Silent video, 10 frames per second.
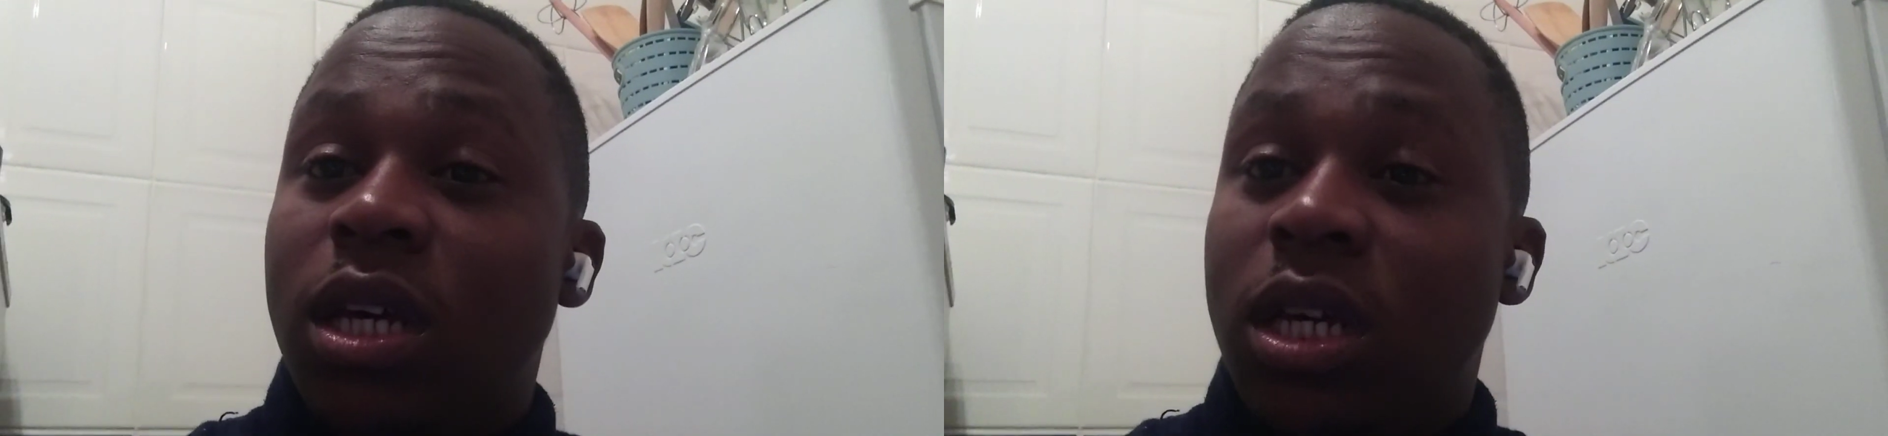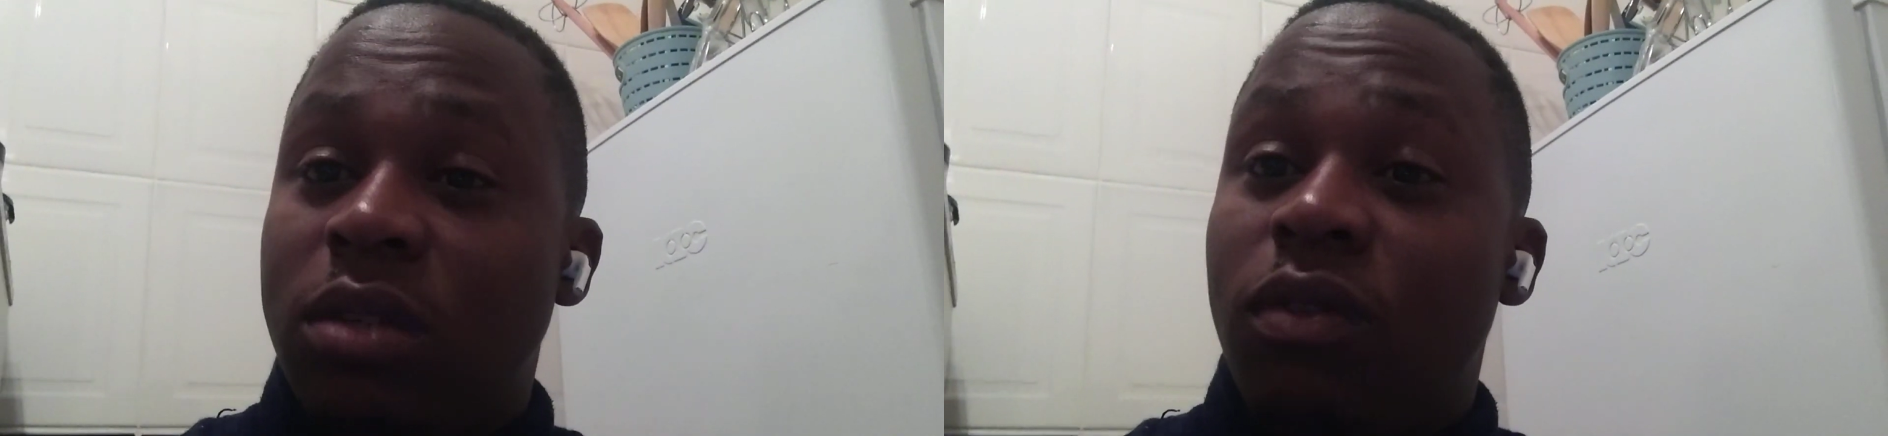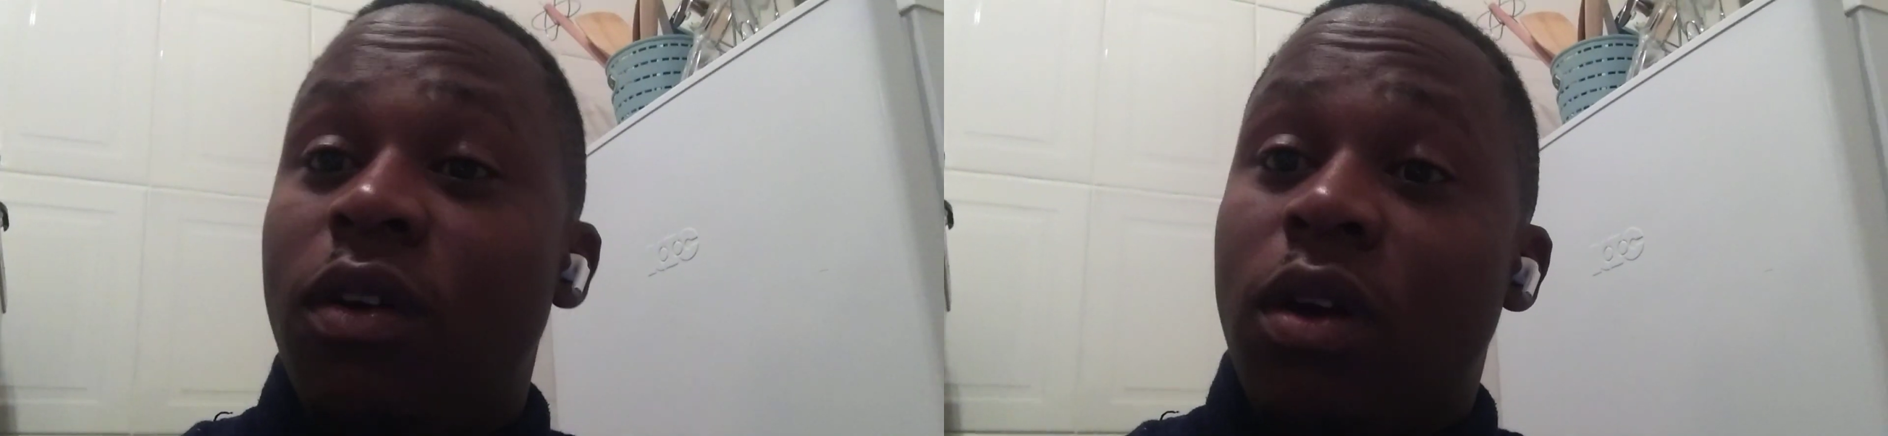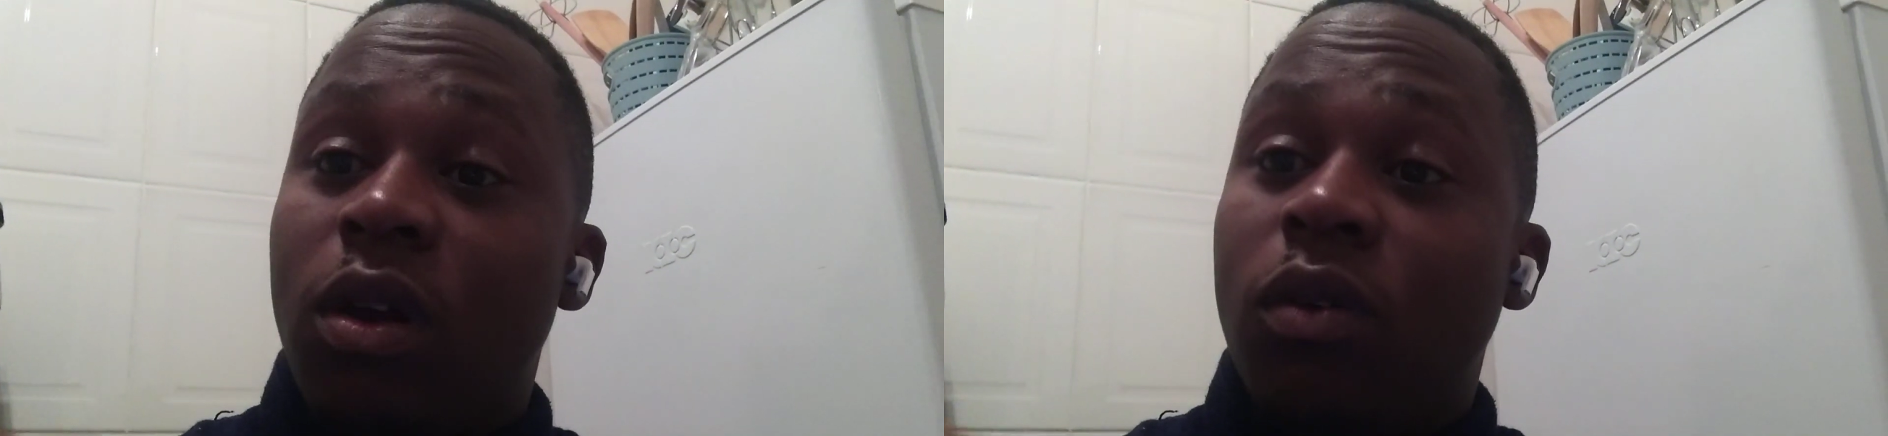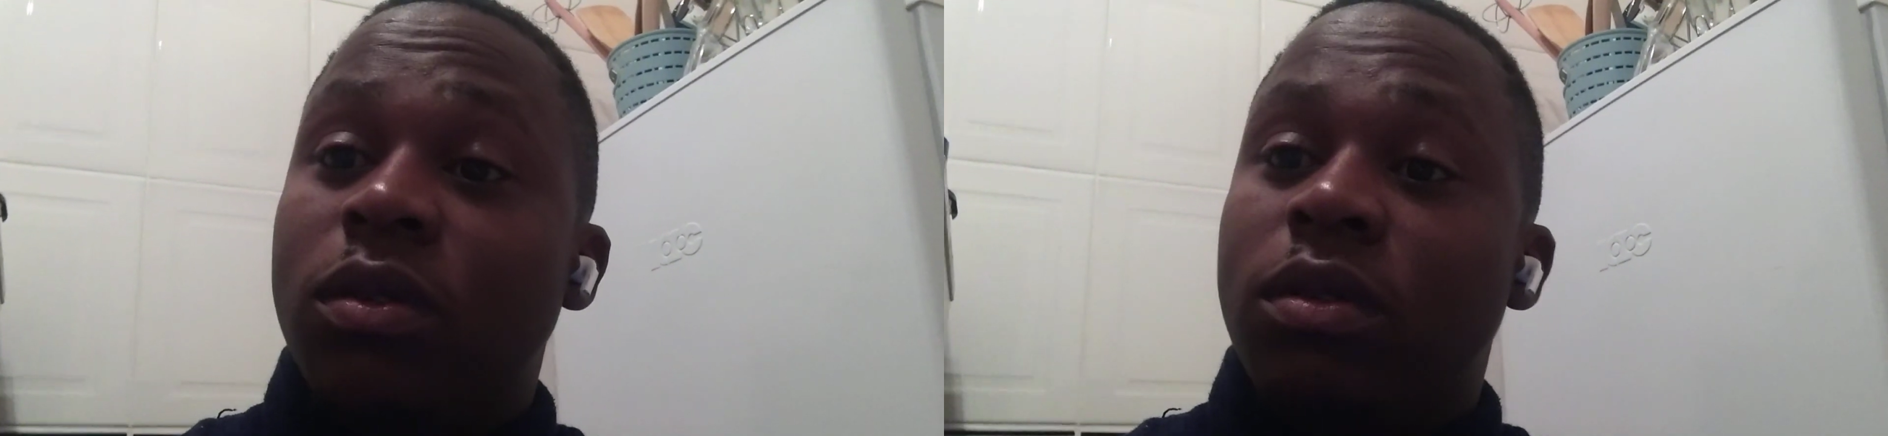is very
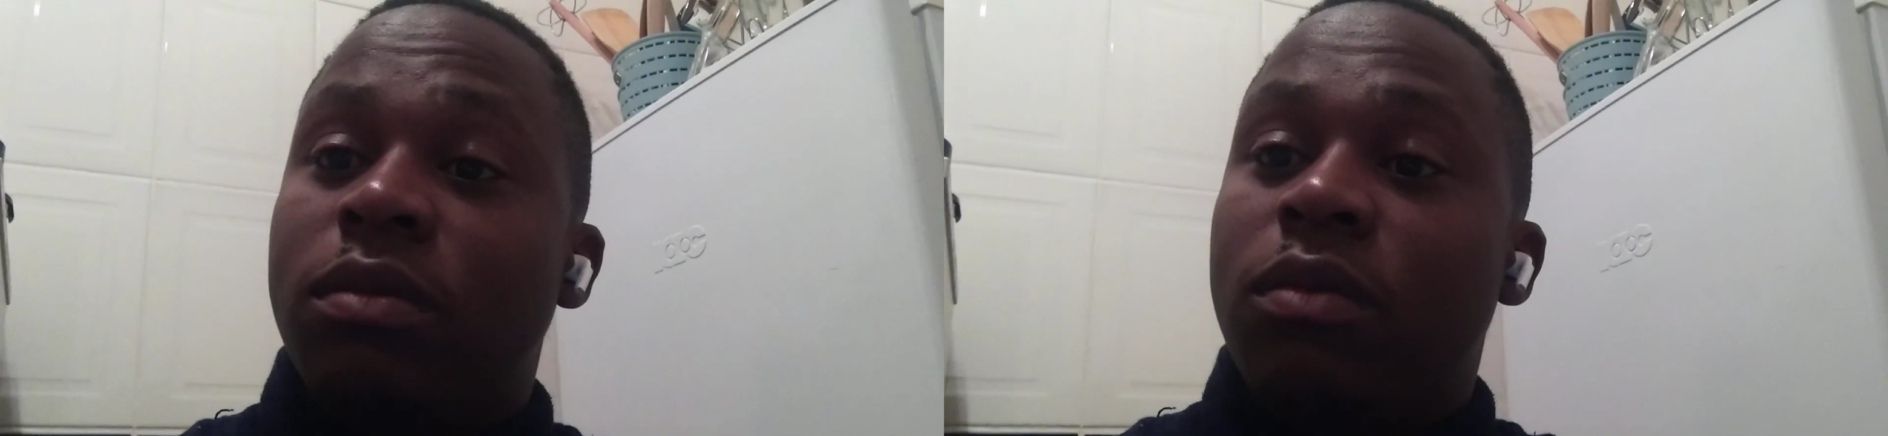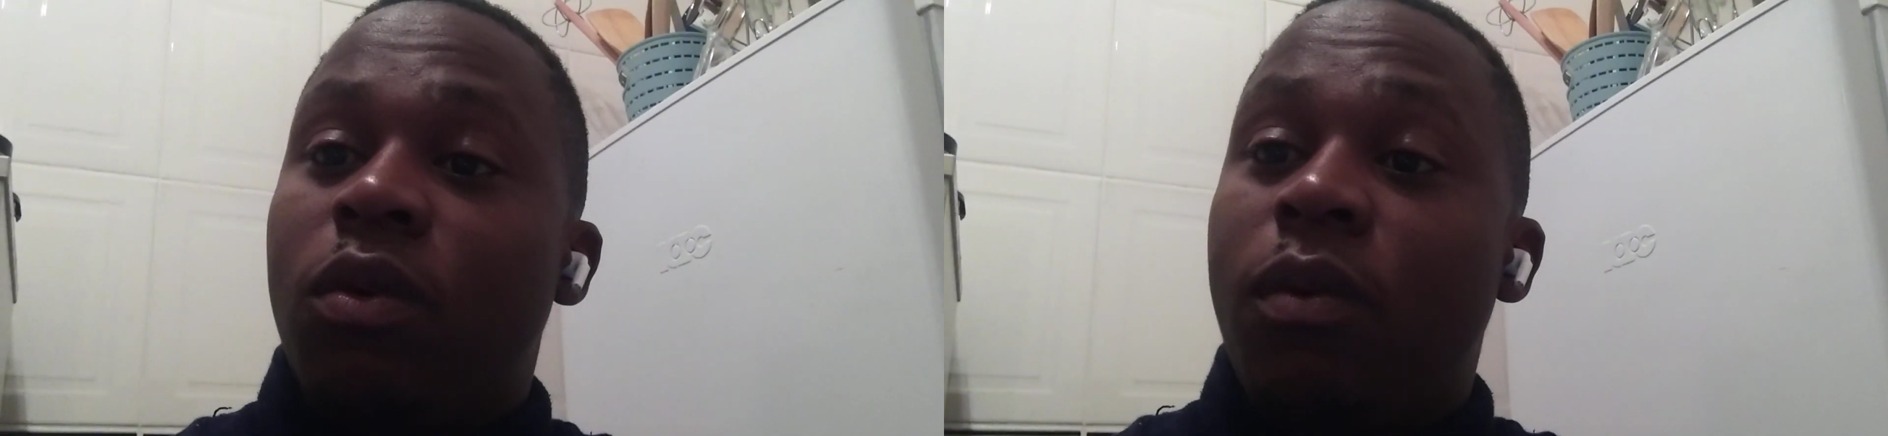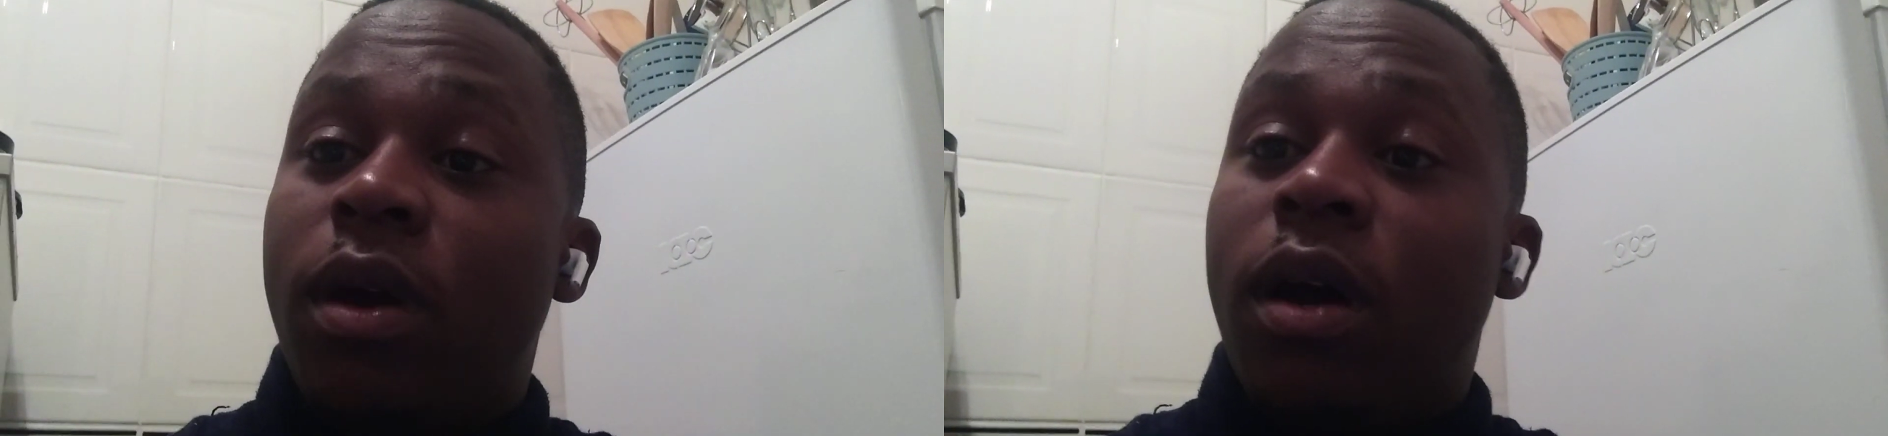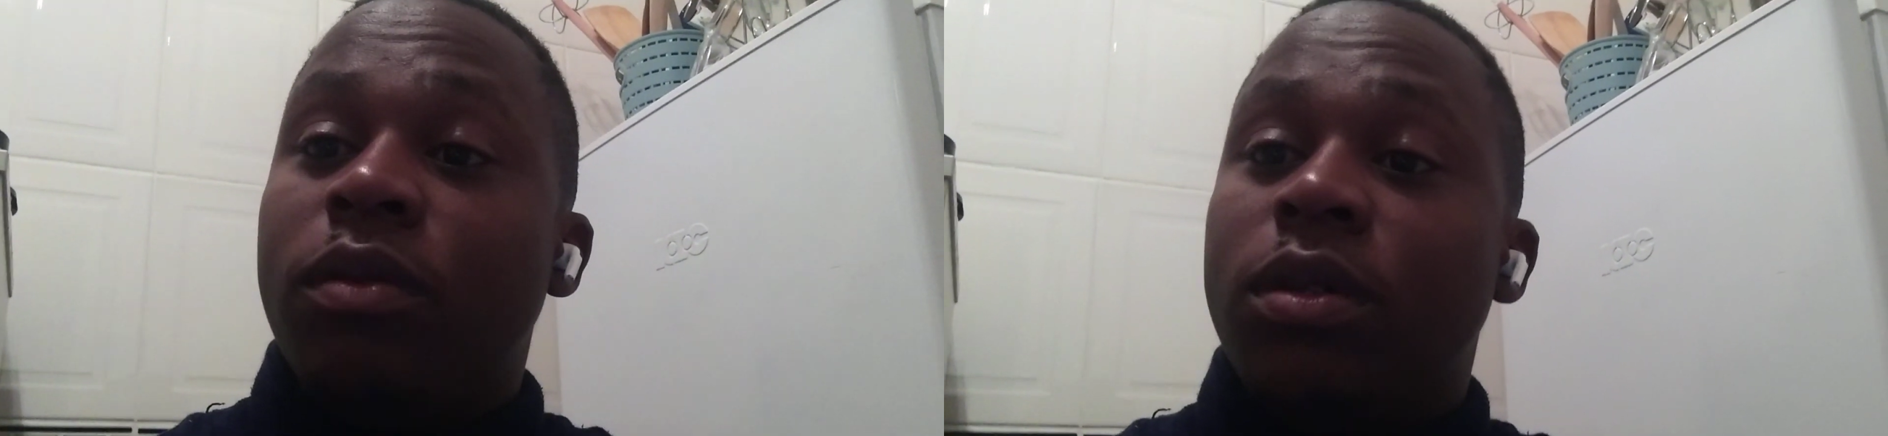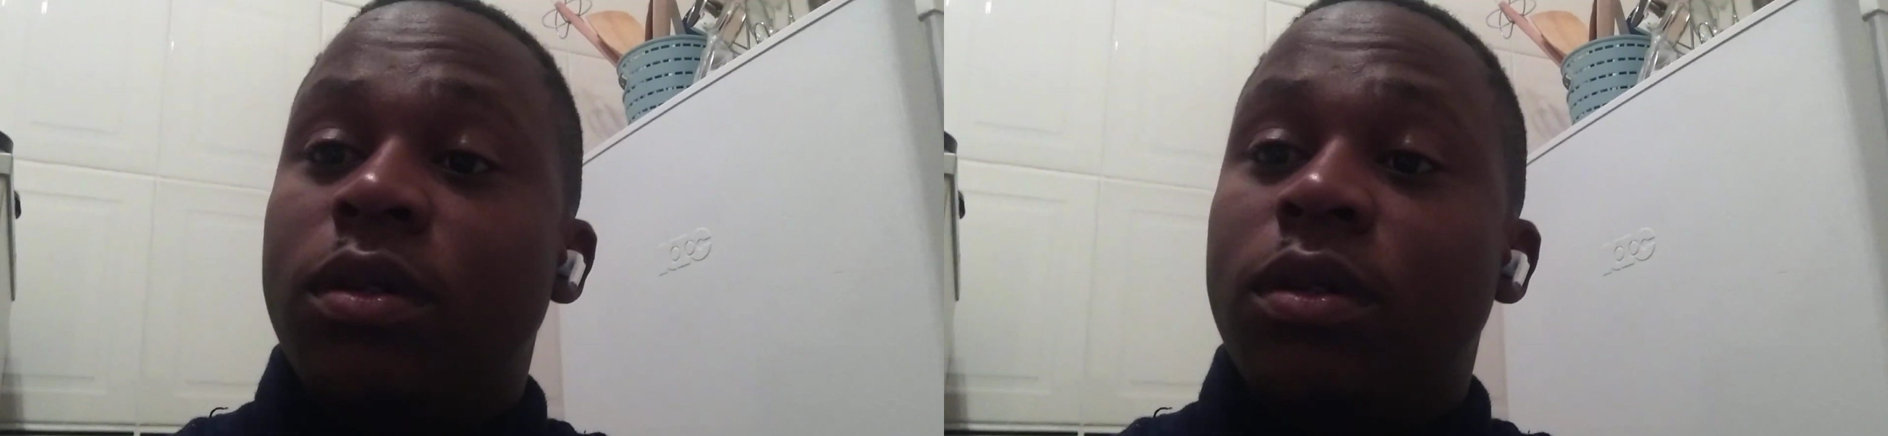close. We are out.